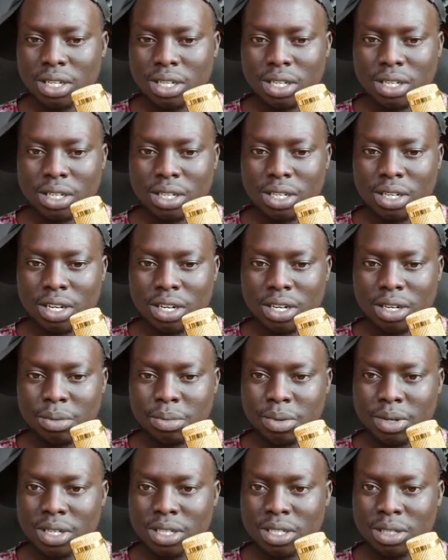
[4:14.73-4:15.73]
Not the
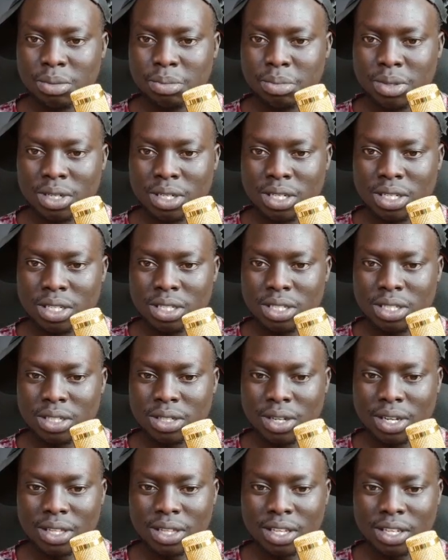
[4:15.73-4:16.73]
pricing page,
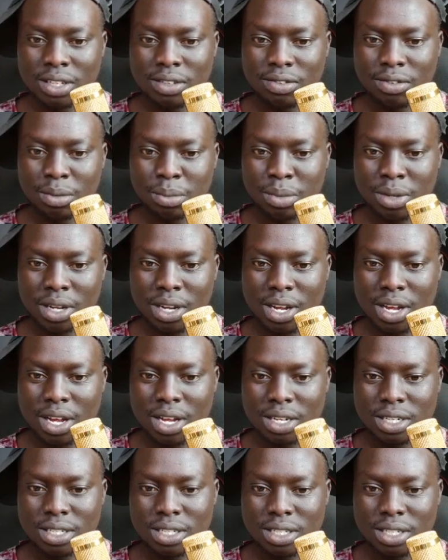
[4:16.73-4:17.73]
so I think from the
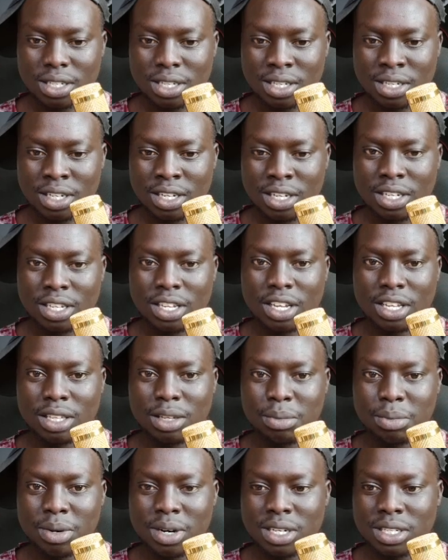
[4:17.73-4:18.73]
cards, and then yeah, the
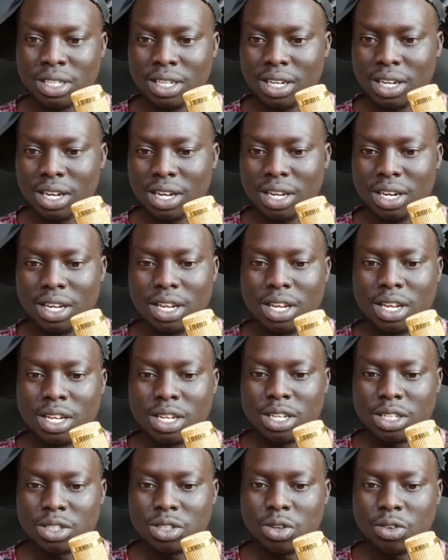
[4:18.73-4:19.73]
pricing card.
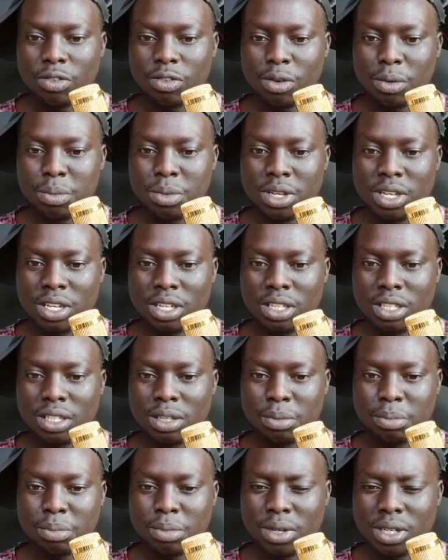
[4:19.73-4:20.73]
So from here,
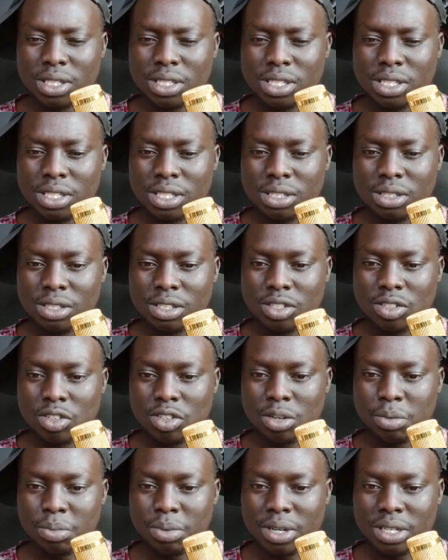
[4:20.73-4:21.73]
the button is on
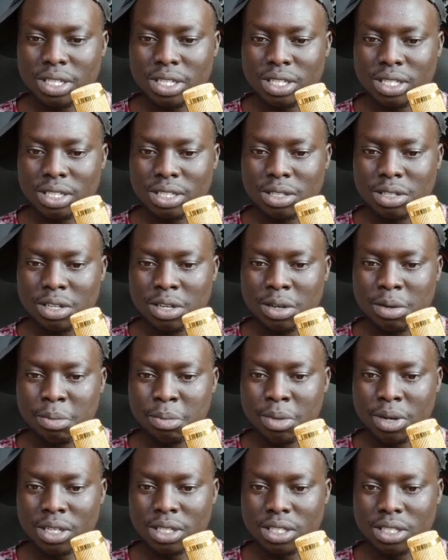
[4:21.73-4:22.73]
the purchase
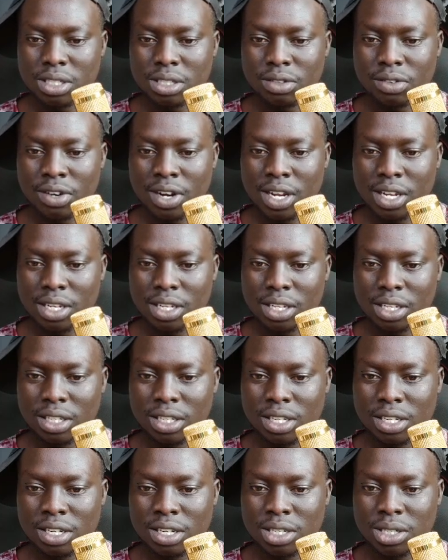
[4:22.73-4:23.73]
button, right? And
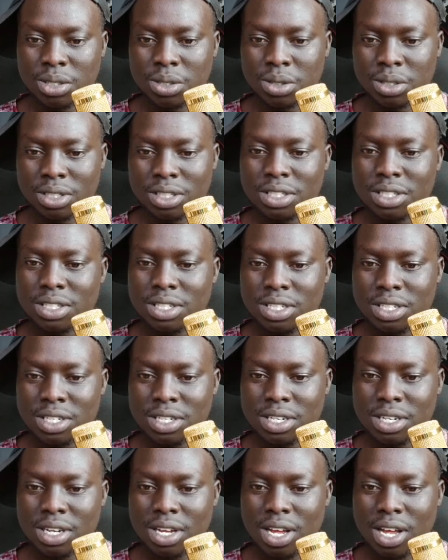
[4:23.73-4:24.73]
then I took this
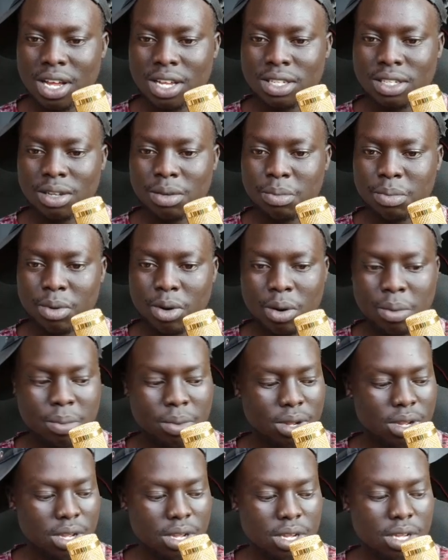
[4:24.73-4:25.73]
tier as a prop
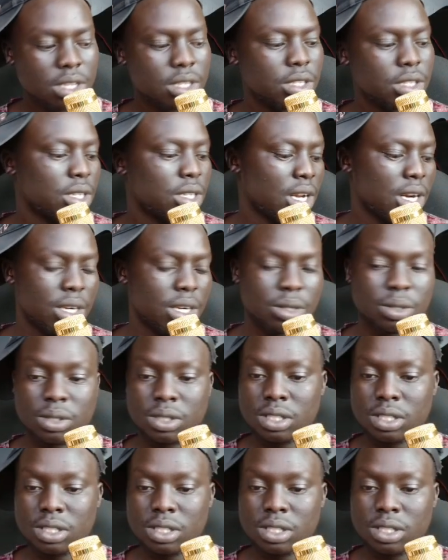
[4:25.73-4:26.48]
so that I could